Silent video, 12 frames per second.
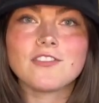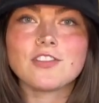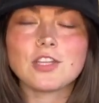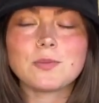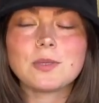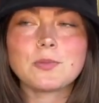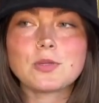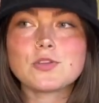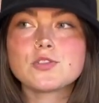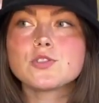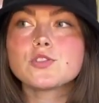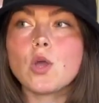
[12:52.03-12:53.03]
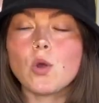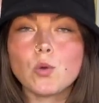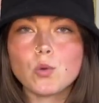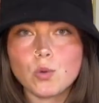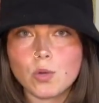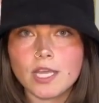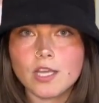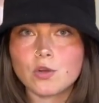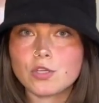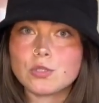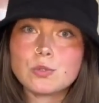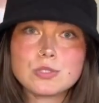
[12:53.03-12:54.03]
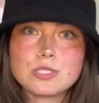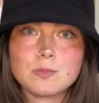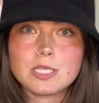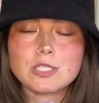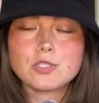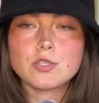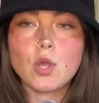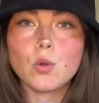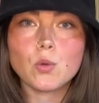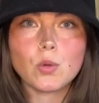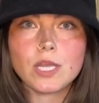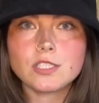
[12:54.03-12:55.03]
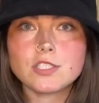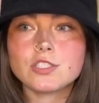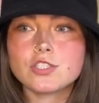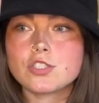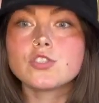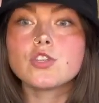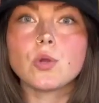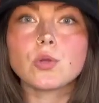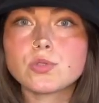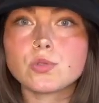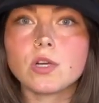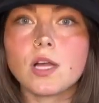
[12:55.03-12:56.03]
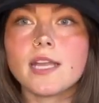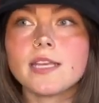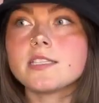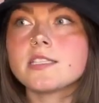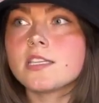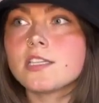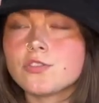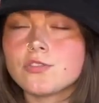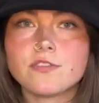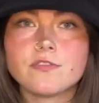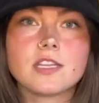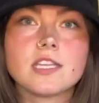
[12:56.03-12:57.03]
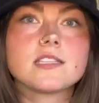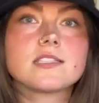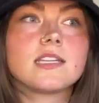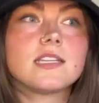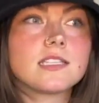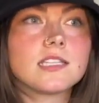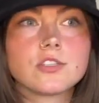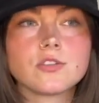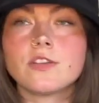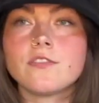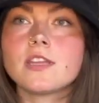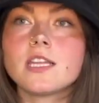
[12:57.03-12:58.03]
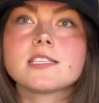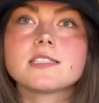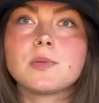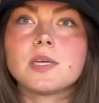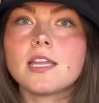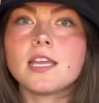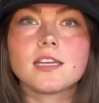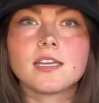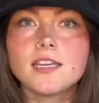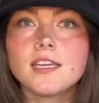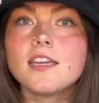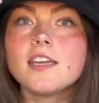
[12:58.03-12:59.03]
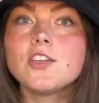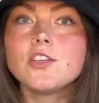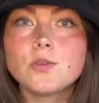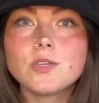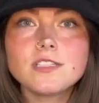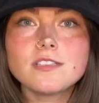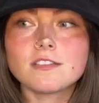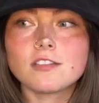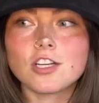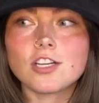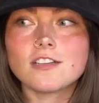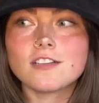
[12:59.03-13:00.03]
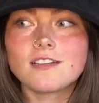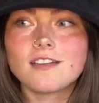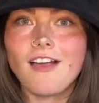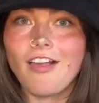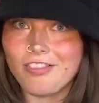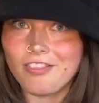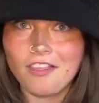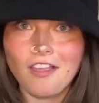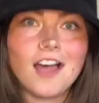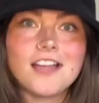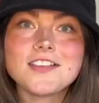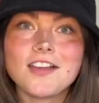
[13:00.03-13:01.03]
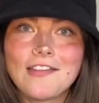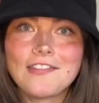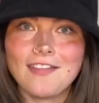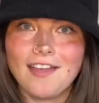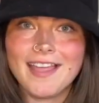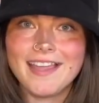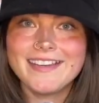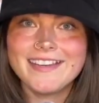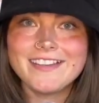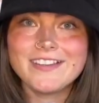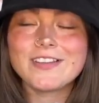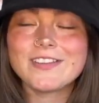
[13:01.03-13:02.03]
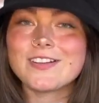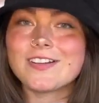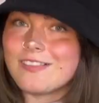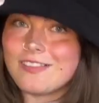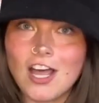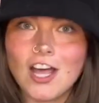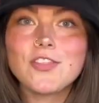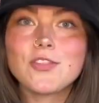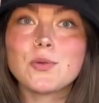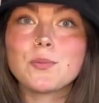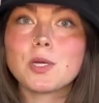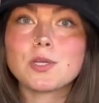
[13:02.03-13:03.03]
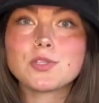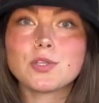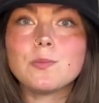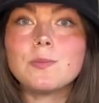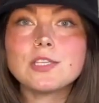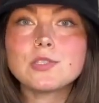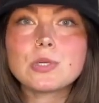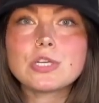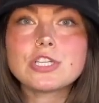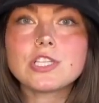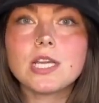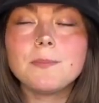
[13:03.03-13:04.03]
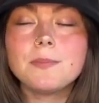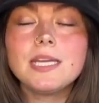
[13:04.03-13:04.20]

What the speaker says: I feel like people are so quick, or used to be so quick, to just go to school. I need to get a degree for this. I need to get a degree for this. But like, you can learn a lot online. You can learn a lot through personal mentorship.